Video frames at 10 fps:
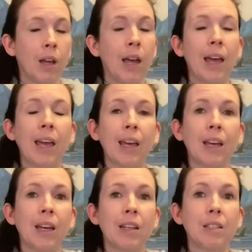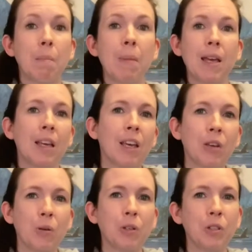and making
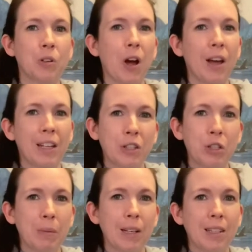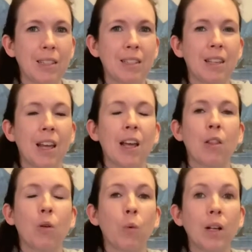your straw instruments.
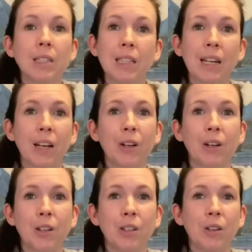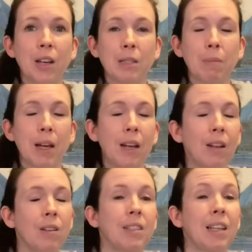The ones that I heard you guys
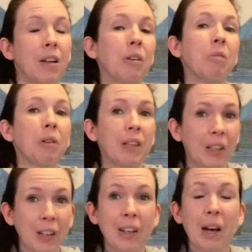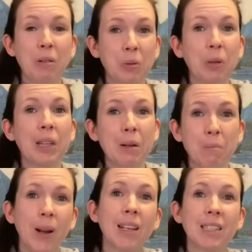made sounded really good. I was really
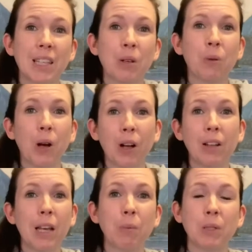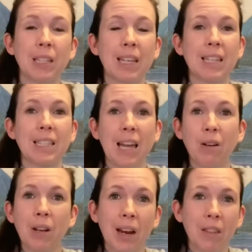impressed that you were all able to get a
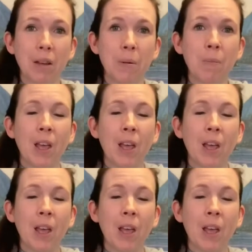sound out of them,